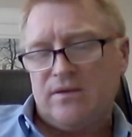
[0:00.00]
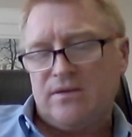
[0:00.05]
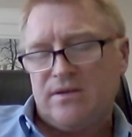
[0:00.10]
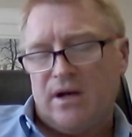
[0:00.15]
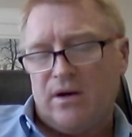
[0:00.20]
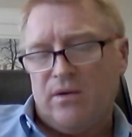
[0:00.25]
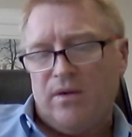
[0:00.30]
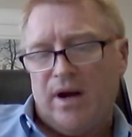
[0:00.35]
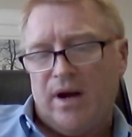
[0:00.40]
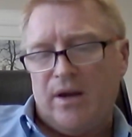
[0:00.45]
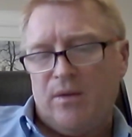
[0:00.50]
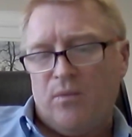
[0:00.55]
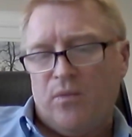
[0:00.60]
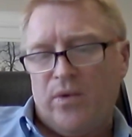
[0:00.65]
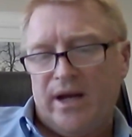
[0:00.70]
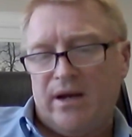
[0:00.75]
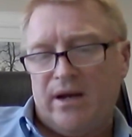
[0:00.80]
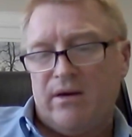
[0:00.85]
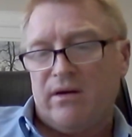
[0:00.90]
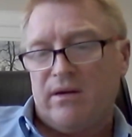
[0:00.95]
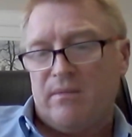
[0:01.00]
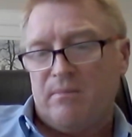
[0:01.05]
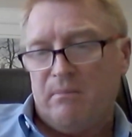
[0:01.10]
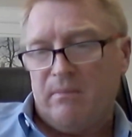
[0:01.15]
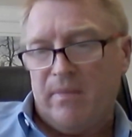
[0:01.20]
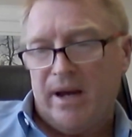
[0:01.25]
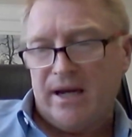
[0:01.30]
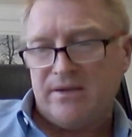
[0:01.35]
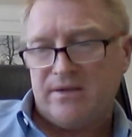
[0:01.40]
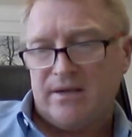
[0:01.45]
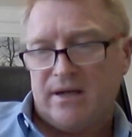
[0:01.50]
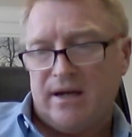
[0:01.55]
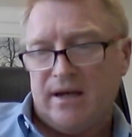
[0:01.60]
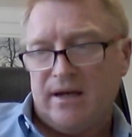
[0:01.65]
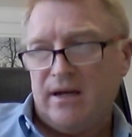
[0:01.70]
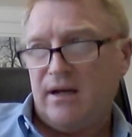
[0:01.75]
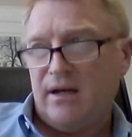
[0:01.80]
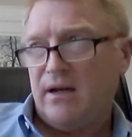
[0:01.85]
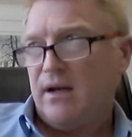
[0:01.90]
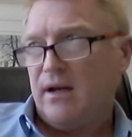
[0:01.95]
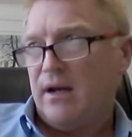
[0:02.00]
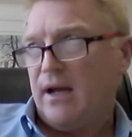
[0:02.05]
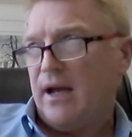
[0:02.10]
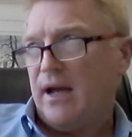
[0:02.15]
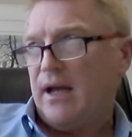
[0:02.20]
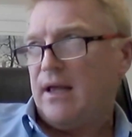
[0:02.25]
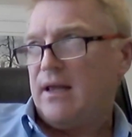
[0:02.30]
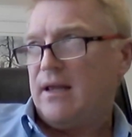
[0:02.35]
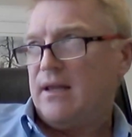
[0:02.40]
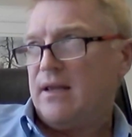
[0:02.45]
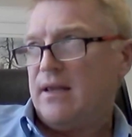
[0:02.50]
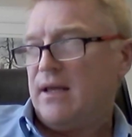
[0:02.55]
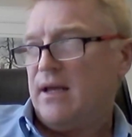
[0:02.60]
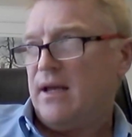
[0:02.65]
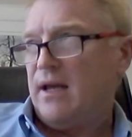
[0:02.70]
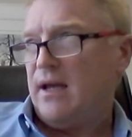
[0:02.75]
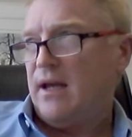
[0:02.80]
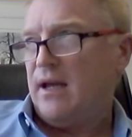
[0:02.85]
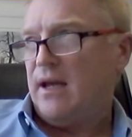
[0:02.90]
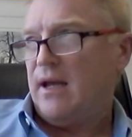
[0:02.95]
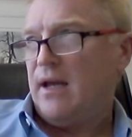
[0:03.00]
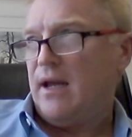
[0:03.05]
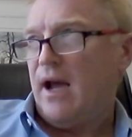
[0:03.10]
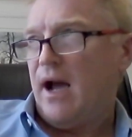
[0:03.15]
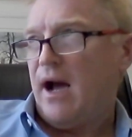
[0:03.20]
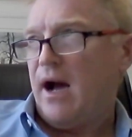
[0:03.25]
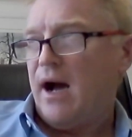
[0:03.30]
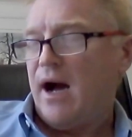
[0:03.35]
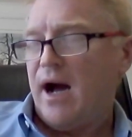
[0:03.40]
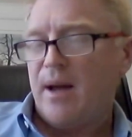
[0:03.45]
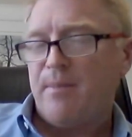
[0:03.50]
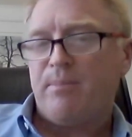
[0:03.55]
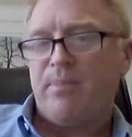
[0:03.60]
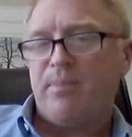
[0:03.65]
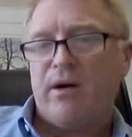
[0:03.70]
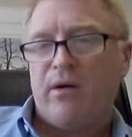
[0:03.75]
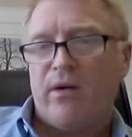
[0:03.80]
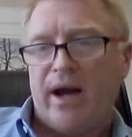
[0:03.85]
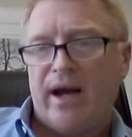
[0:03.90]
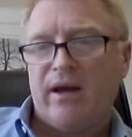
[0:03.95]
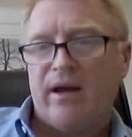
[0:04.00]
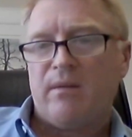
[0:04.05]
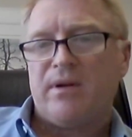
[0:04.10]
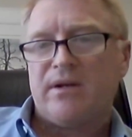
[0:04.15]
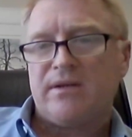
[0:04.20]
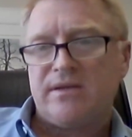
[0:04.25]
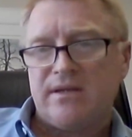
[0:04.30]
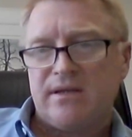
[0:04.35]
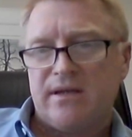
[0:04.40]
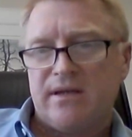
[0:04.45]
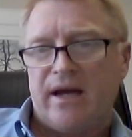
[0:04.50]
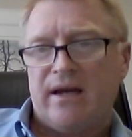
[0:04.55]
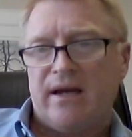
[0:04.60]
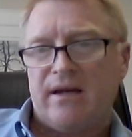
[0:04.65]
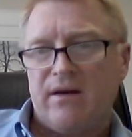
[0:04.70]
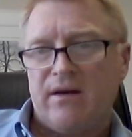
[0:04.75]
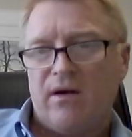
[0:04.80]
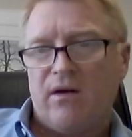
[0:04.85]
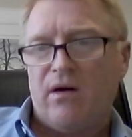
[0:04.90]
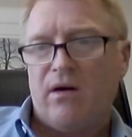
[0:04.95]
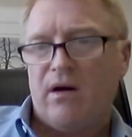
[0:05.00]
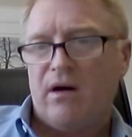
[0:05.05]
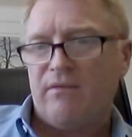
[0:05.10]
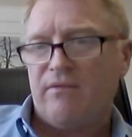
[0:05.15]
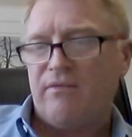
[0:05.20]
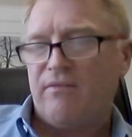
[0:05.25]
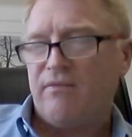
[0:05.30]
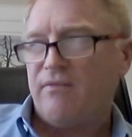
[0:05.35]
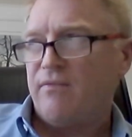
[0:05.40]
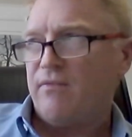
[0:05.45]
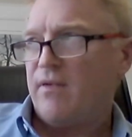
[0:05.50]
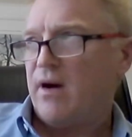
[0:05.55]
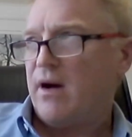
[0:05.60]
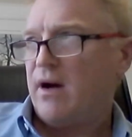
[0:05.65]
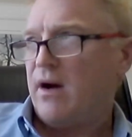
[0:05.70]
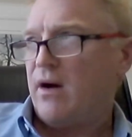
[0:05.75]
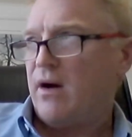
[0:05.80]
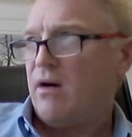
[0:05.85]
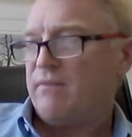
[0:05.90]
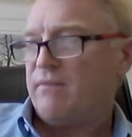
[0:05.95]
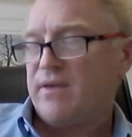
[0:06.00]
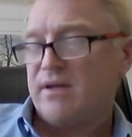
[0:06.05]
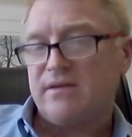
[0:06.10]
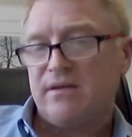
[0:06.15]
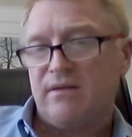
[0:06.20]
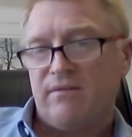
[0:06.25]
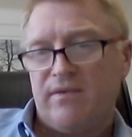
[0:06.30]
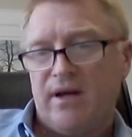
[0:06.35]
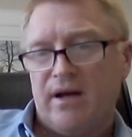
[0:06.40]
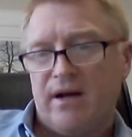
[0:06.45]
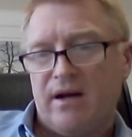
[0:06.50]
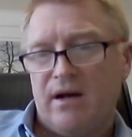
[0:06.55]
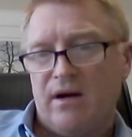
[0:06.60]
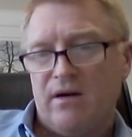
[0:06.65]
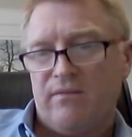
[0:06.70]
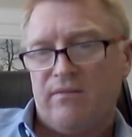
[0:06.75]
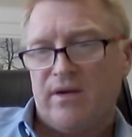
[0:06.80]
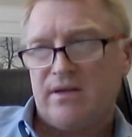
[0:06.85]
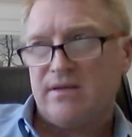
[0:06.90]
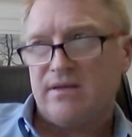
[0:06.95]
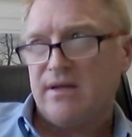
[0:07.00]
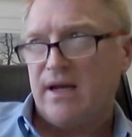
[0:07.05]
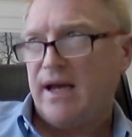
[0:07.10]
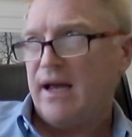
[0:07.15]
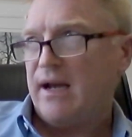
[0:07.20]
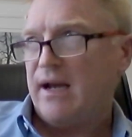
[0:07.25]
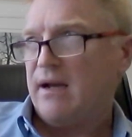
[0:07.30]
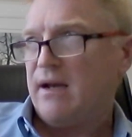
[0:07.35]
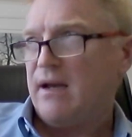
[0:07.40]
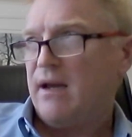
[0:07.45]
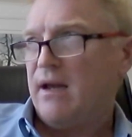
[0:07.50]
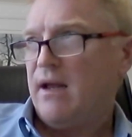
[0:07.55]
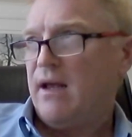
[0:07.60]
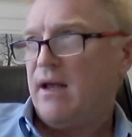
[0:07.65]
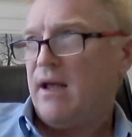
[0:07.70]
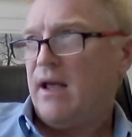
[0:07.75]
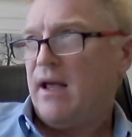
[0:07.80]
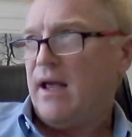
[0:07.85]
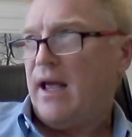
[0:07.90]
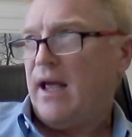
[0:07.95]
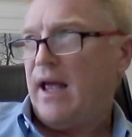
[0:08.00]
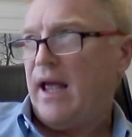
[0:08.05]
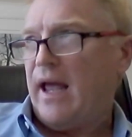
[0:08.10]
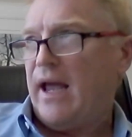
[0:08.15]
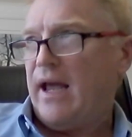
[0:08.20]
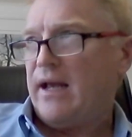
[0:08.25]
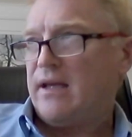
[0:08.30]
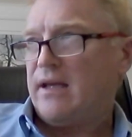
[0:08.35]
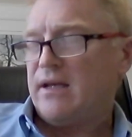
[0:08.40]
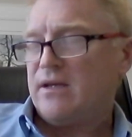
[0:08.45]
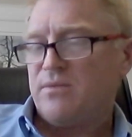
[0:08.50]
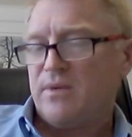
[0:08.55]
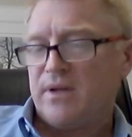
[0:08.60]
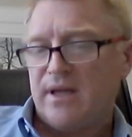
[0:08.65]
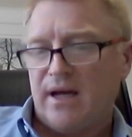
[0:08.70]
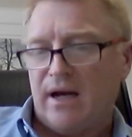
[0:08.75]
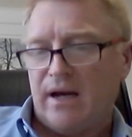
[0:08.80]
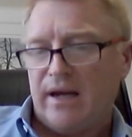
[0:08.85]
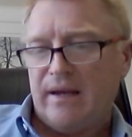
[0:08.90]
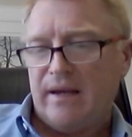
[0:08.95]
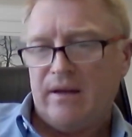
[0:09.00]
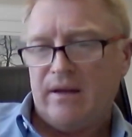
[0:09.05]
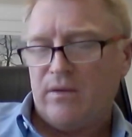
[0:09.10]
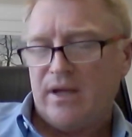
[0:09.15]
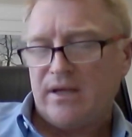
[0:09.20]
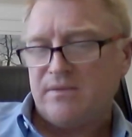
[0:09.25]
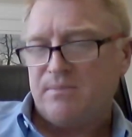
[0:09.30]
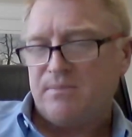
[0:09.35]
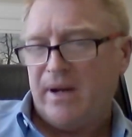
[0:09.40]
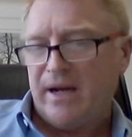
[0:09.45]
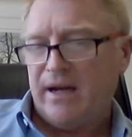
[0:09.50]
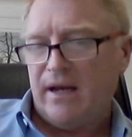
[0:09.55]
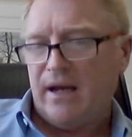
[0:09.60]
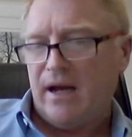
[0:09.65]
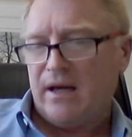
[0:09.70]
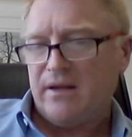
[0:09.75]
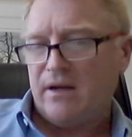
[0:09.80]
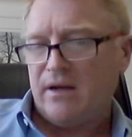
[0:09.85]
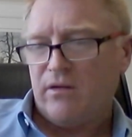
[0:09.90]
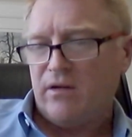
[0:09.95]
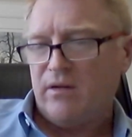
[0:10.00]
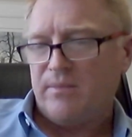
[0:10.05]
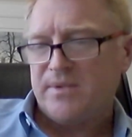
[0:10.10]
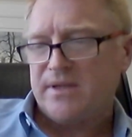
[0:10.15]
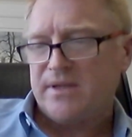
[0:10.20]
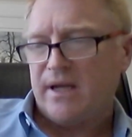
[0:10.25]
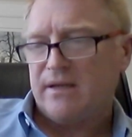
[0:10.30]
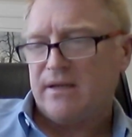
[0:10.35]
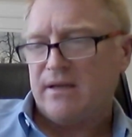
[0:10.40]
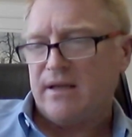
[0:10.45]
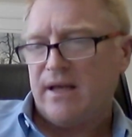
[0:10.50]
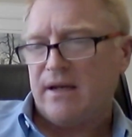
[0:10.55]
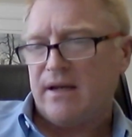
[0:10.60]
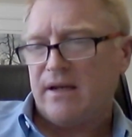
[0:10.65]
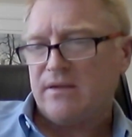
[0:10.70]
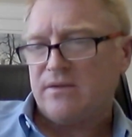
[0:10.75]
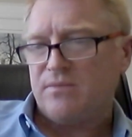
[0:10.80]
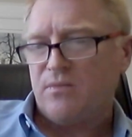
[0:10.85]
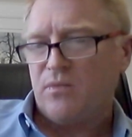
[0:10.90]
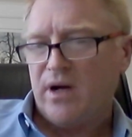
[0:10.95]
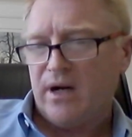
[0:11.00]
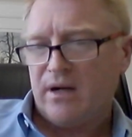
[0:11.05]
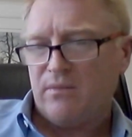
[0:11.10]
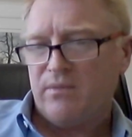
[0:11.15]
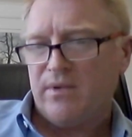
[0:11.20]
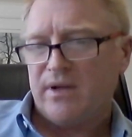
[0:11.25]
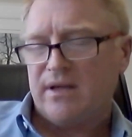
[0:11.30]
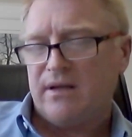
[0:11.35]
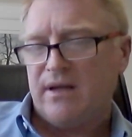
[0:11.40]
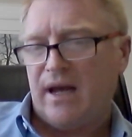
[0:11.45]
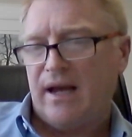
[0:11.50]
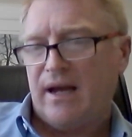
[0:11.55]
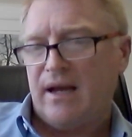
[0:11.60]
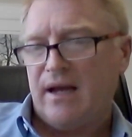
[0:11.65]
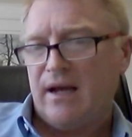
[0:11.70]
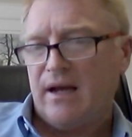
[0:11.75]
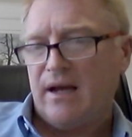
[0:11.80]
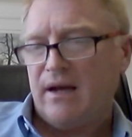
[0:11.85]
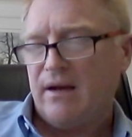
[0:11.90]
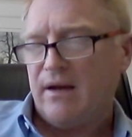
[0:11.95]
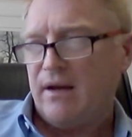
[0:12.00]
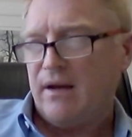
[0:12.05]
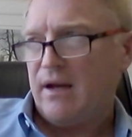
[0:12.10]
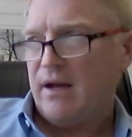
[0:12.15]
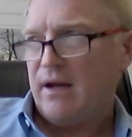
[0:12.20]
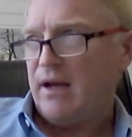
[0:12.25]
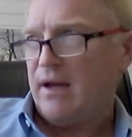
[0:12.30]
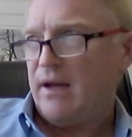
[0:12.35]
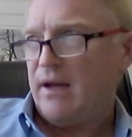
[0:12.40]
so we could measure the hypercoagulable state of of the severe COVIDs, and it is with, you know, there's many other groups that, that has worked with T E G uh,